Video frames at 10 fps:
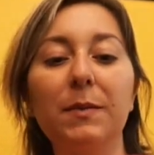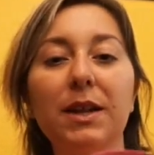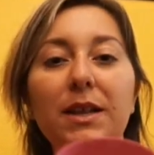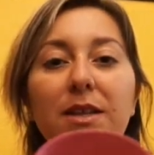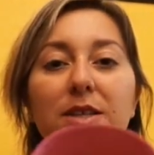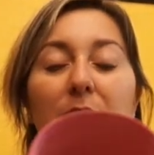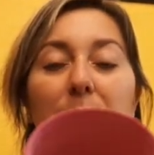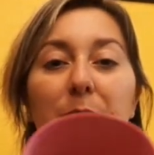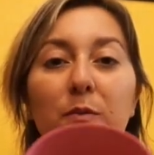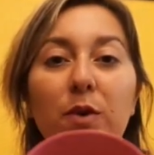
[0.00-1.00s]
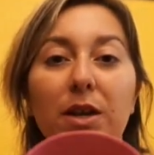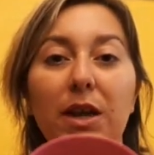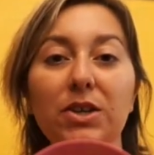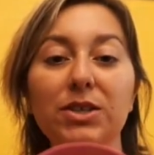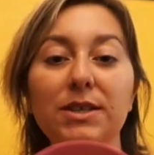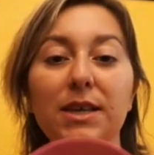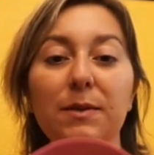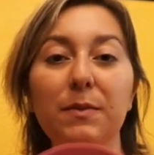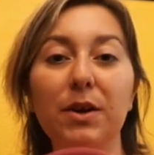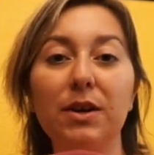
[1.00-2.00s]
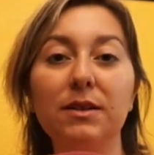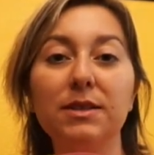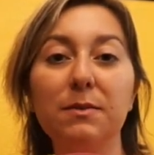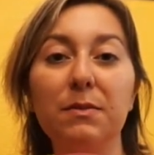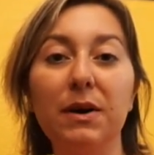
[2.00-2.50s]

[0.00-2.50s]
but in the top one, I just keep her some